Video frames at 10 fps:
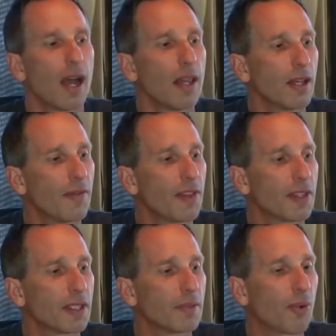I love that
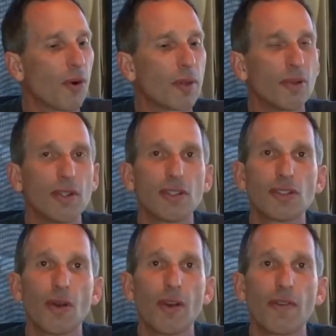this is portable,
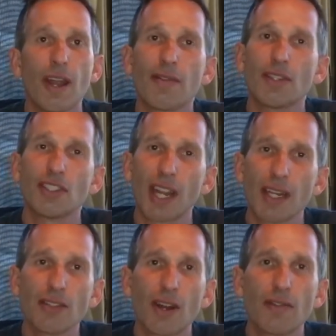so if I ever
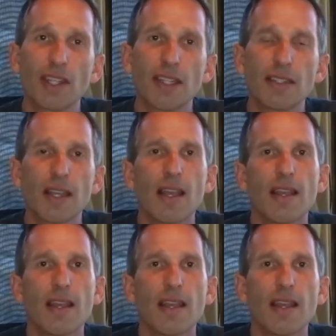change RVs,